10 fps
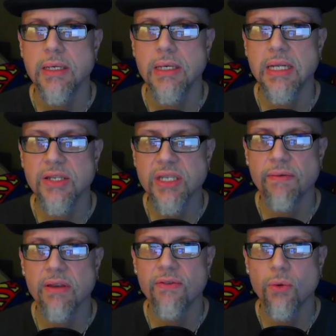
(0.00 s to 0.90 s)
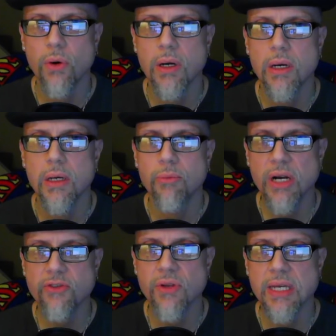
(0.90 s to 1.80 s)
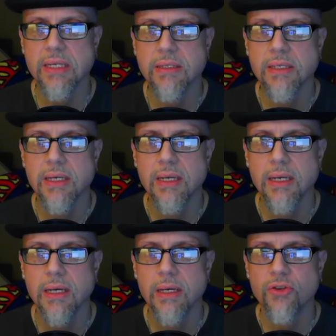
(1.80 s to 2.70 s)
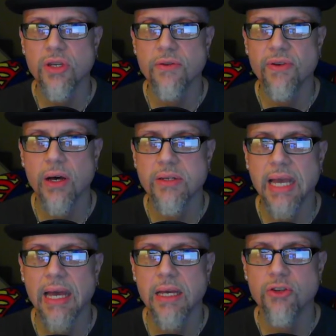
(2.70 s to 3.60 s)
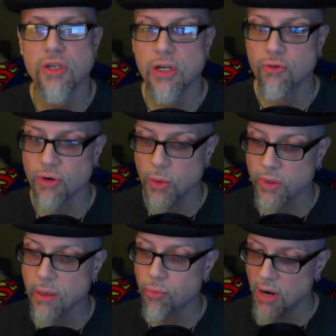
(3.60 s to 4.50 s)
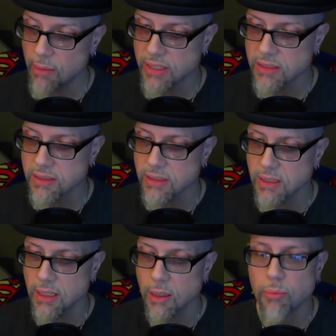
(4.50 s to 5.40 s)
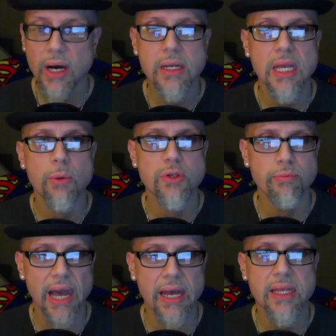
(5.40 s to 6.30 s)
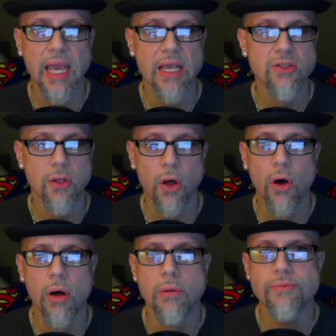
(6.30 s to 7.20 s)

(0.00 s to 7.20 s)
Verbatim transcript: in a 74 press release, she felt that she agreed with the premise, but it was bad case law.